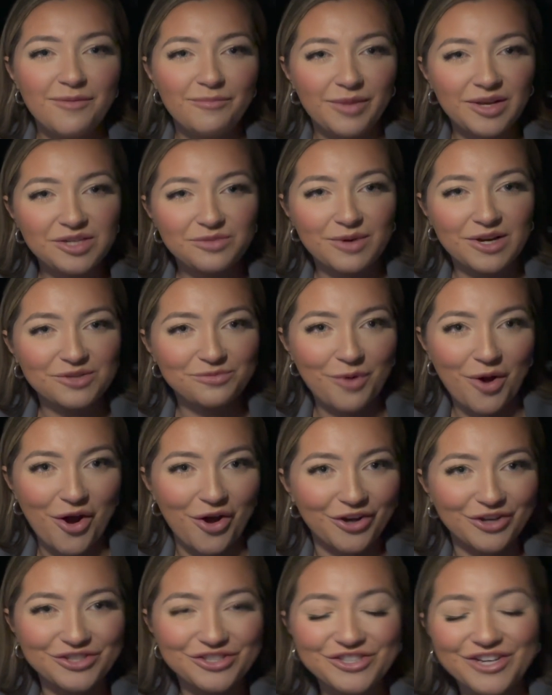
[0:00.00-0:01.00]
Bish bash
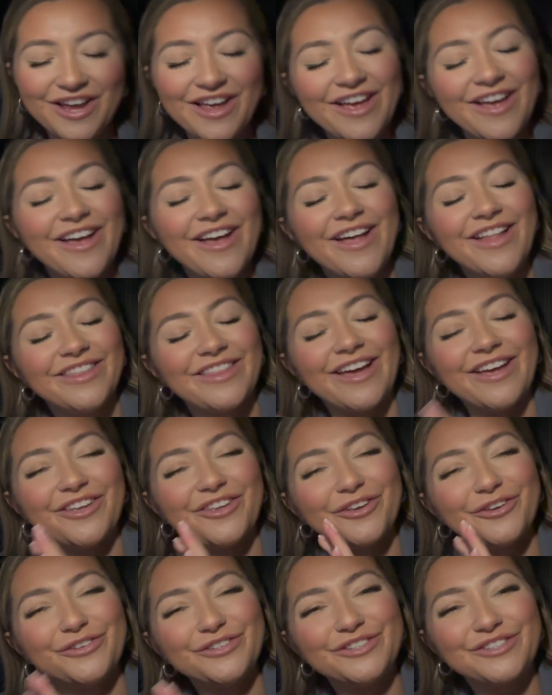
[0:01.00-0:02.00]
bosh. Thank
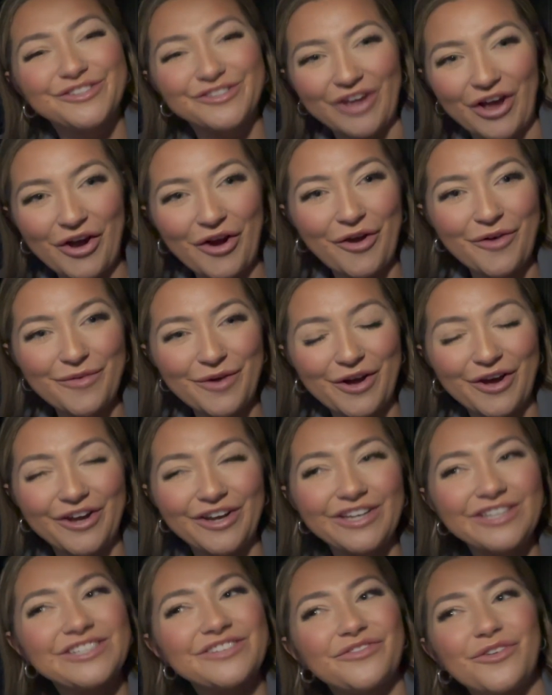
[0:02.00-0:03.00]
you so
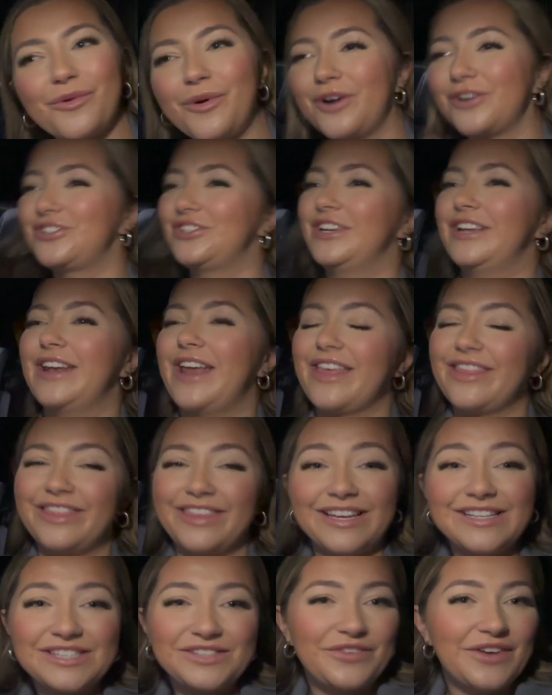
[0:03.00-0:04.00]
much for watching
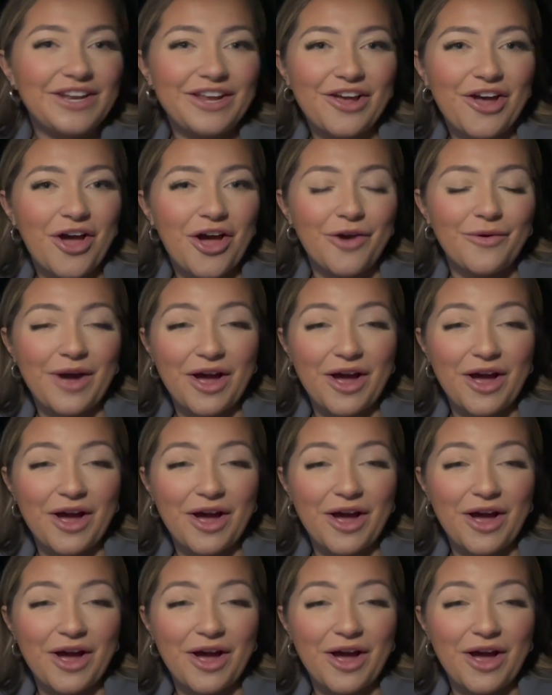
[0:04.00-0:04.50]
this video.